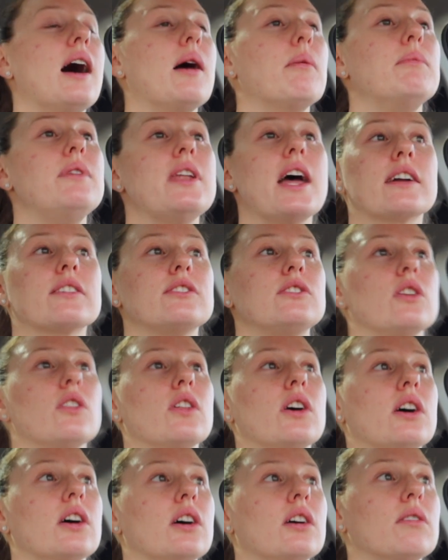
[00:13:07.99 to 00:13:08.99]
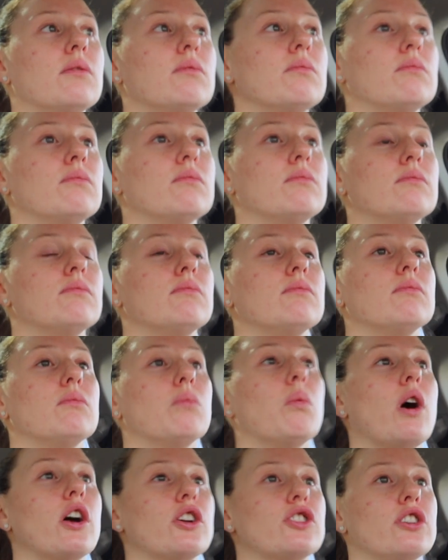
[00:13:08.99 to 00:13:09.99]
next to the
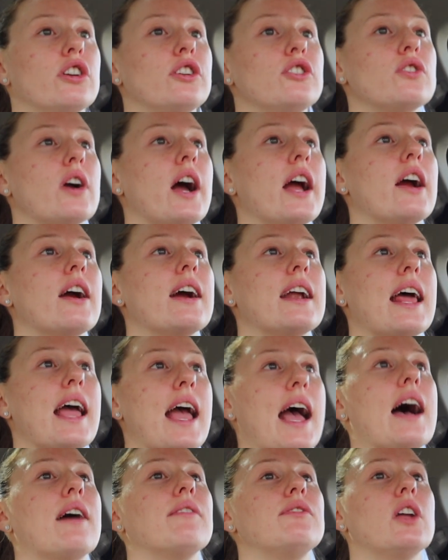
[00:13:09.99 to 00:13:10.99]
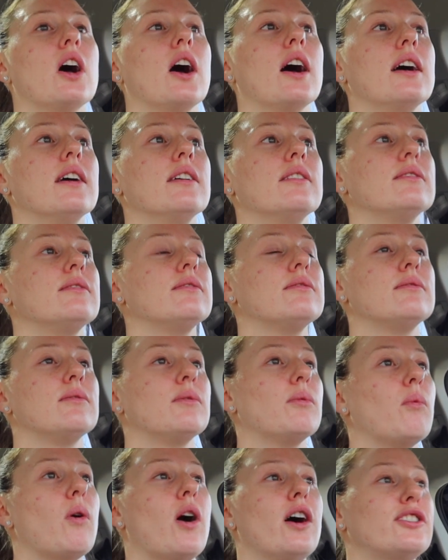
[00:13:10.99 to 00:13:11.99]
washer and dryer, and I have not
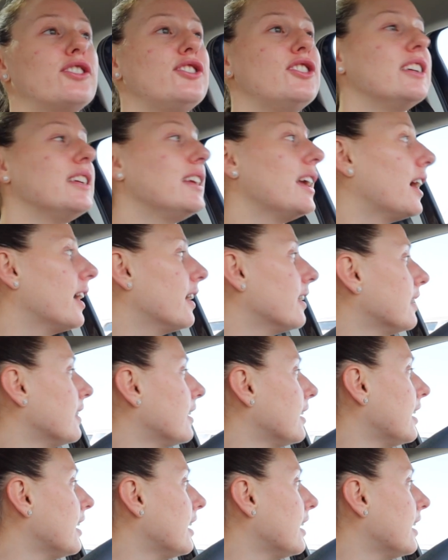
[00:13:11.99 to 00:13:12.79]
washed it yet.